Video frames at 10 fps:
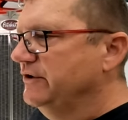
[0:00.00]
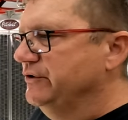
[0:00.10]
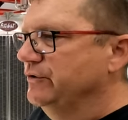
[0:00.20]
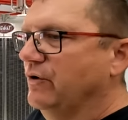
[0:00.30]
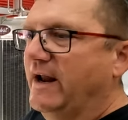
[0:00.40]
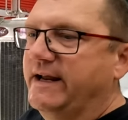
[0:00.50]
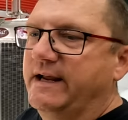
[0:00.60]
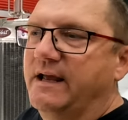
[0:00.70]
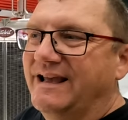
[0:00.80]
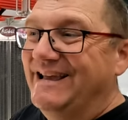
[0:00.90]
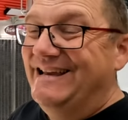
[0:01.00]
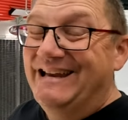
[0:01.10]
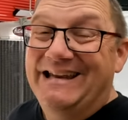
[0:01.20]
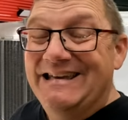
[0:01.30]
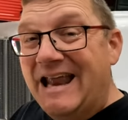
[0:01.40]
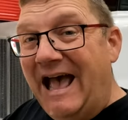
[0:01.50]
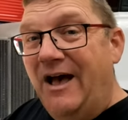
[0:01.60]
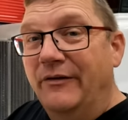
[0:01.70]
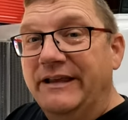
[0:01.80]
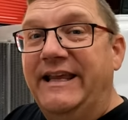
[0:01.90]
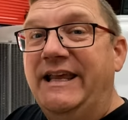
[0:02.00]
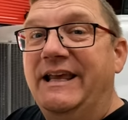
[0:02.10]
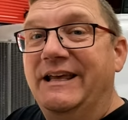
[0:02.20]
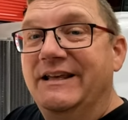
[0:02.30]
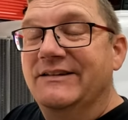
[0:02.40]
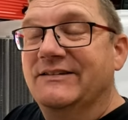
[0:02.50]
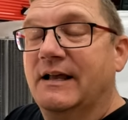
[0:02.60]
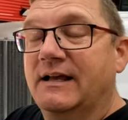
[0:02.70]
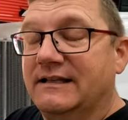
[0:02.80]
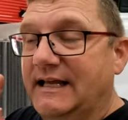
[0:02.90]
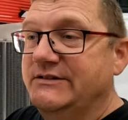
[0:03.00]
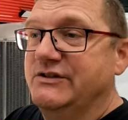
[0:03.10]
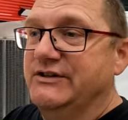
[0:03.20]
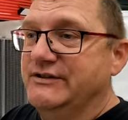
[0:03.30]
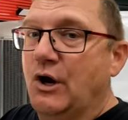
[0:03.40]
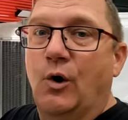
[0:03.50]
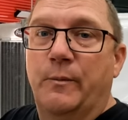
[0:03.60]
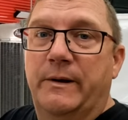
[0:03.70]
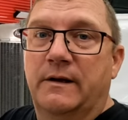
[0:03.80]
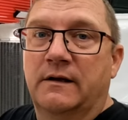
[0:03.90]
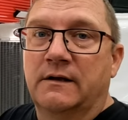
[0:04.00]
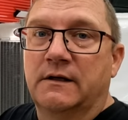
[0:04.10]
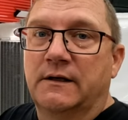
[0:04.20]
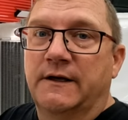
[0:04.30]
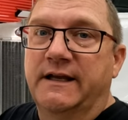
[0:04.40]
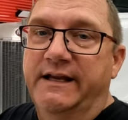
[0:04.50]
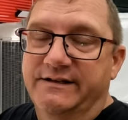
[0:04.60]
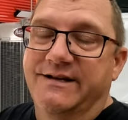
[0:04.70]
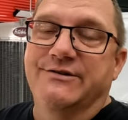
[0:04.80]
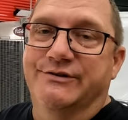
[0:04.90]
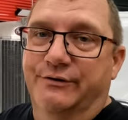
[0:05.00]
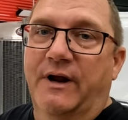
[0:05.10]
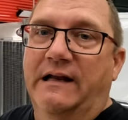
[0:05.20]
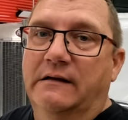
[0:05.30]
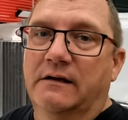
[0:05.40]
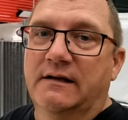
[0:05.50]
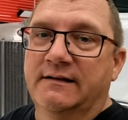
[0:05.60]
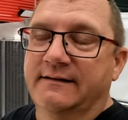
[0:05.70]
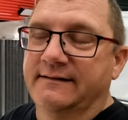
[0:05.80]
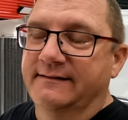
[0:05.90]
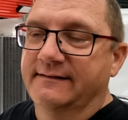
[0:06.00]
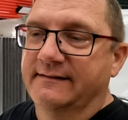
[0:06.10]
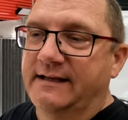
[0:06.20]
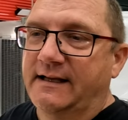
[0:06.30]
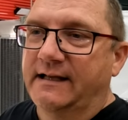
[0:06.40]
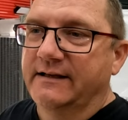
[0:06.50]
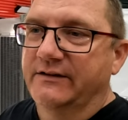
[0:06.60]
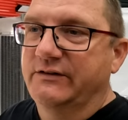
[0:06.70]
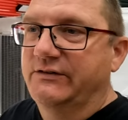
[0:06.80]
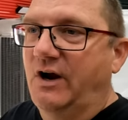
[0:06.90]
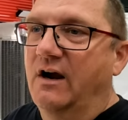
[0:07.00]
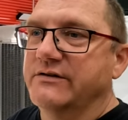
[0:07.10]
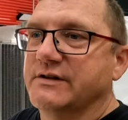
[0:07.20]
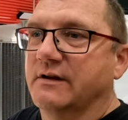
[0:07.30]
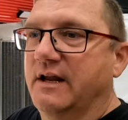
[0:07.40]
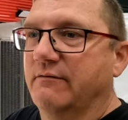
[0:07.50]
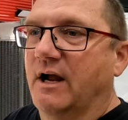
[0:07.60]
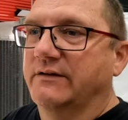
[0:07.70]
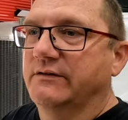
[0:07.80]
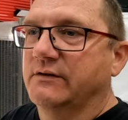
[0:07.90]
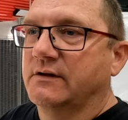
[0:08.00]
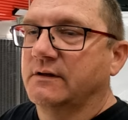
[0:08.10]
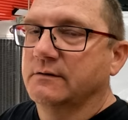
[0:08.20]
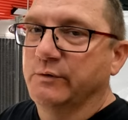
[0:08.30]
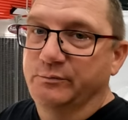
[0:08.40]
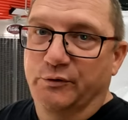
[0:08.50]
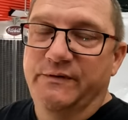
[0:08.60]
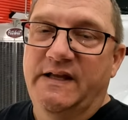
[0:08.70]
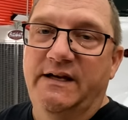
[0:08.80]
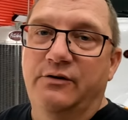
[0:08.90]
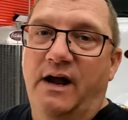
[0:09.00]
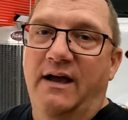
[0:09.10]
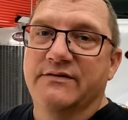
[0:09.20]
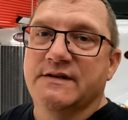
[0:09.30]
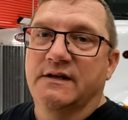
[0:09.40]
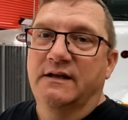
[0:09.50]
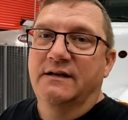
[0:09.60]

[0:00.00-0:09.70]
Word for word: Duke running. Now the key is, let's just hope he continues to run. Because he starts, he runs. We've proven that he drives.